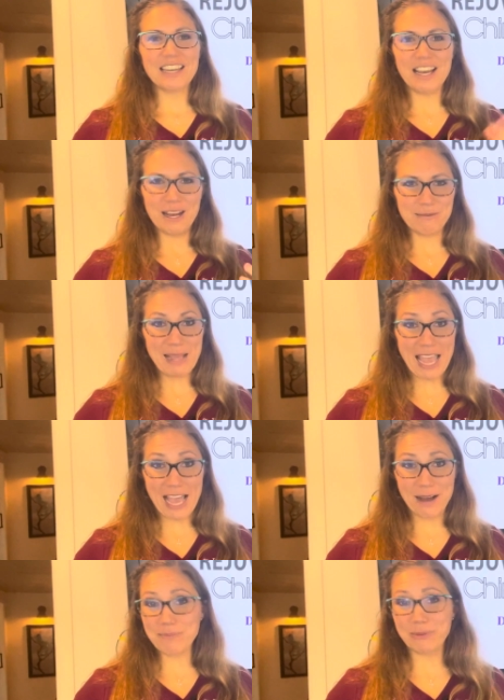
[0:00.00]
um,
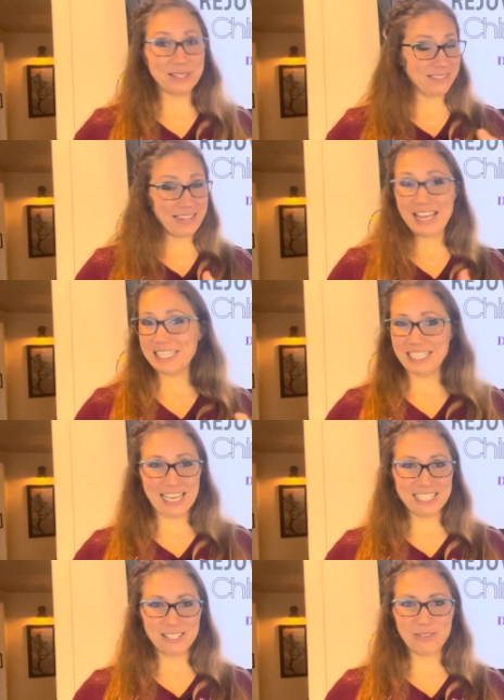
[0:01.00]
app with lots and
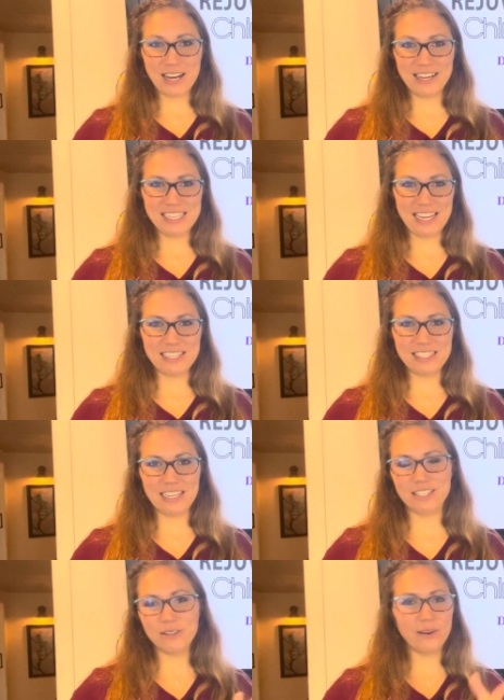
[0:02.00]
lots of content.
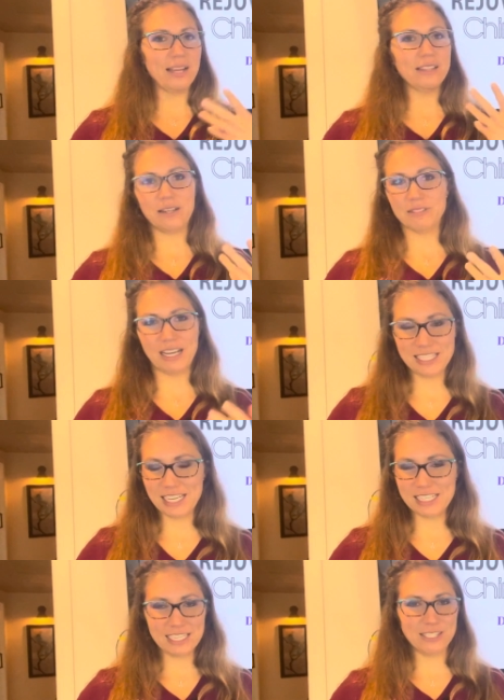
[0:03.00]
And you know I love
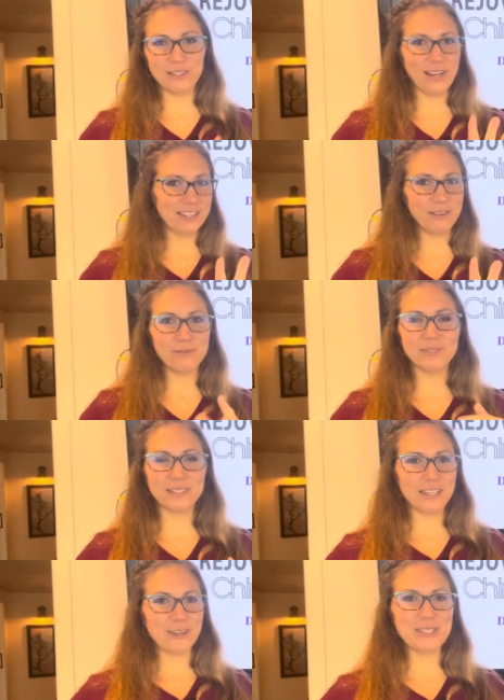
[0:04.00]
content and you know I love,
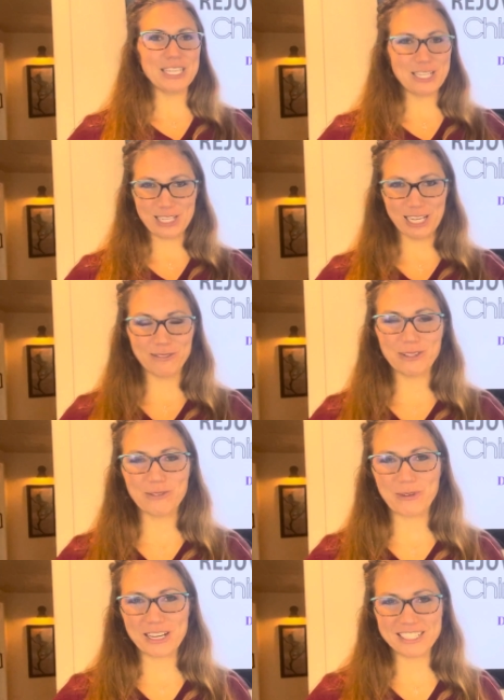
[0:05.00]
you know, teaching if
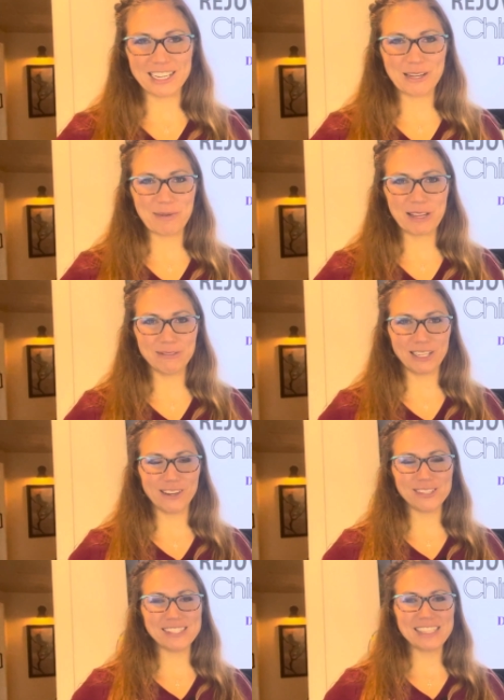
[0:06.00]
you've watched any of my
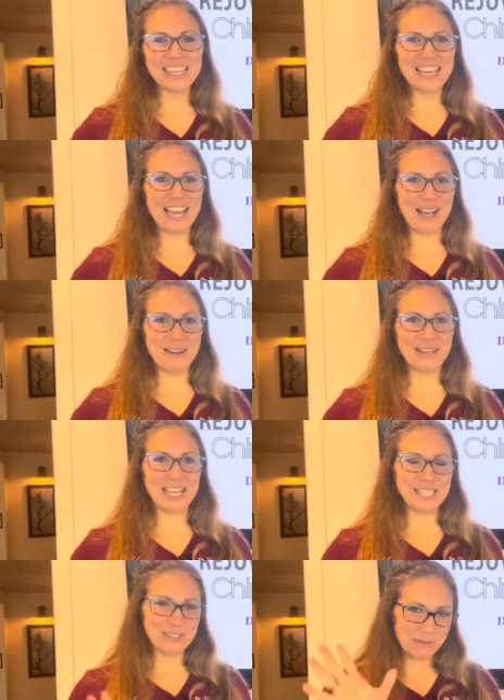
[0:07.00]
videos. Uh,
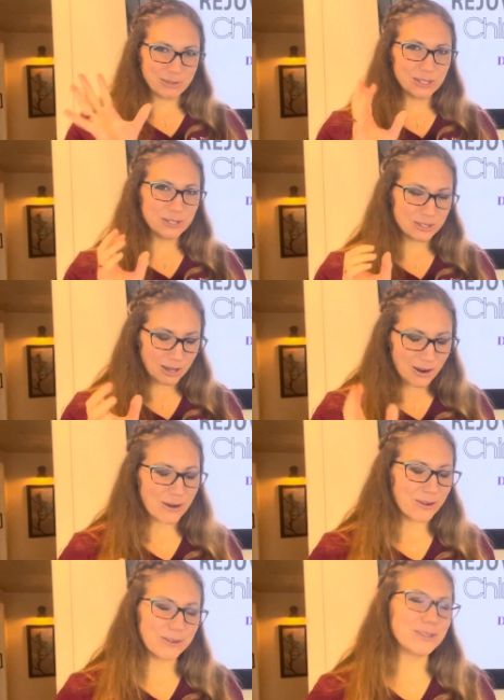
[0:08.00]
and so I'm
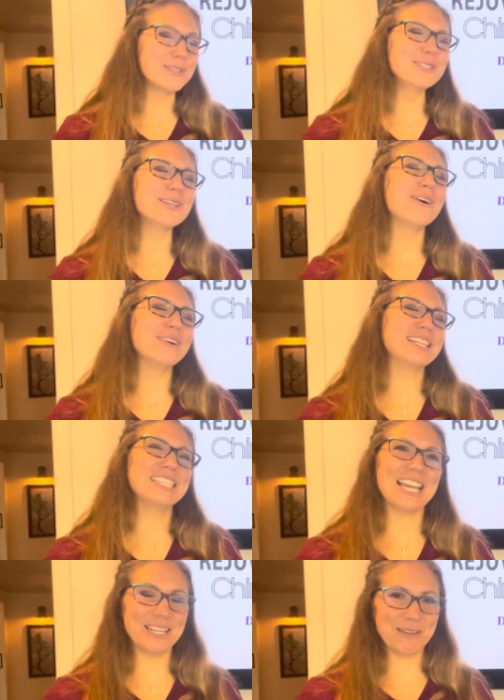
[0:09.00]
so, so
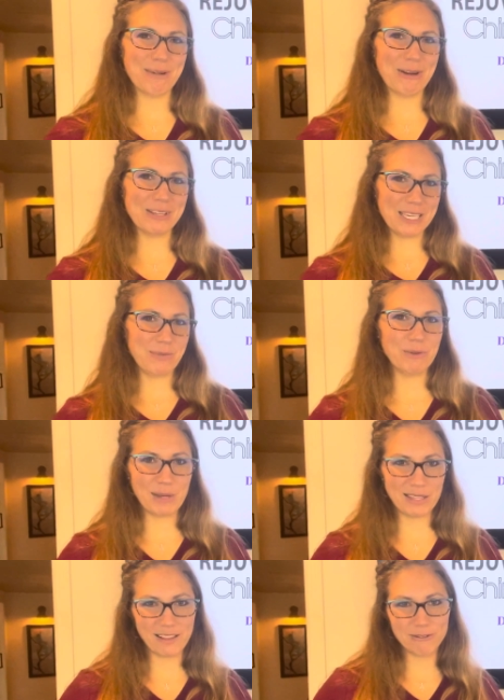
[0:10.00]
excited about keeping
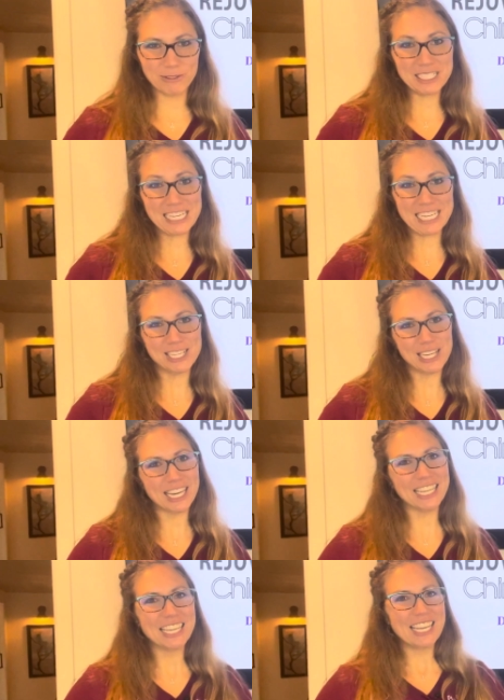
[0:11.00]
my love for
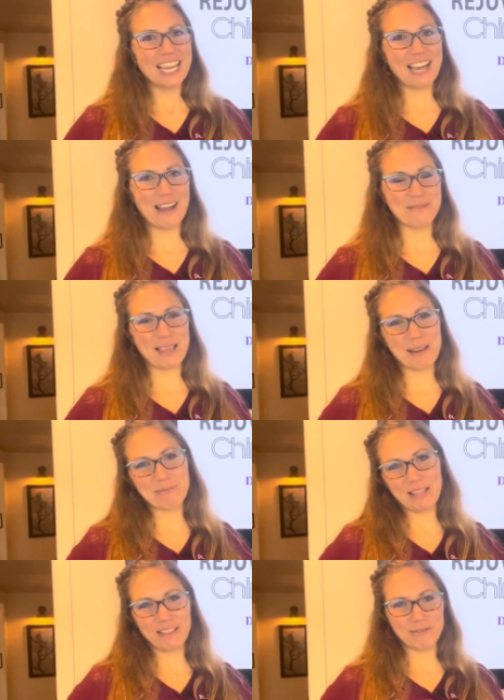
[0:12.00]
teaching um, and
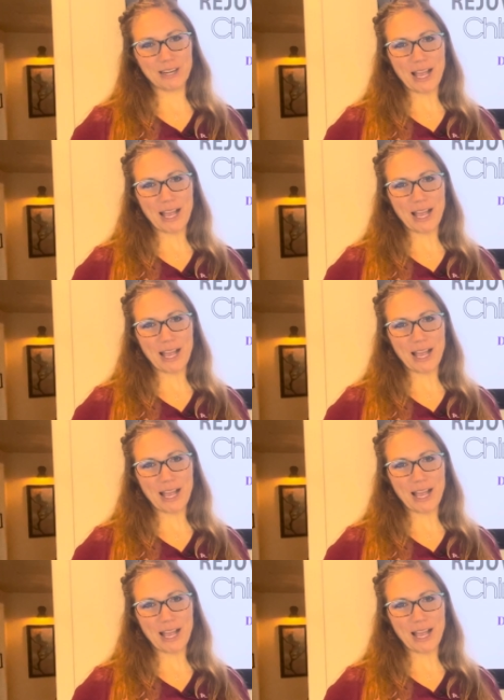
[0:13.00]
my love for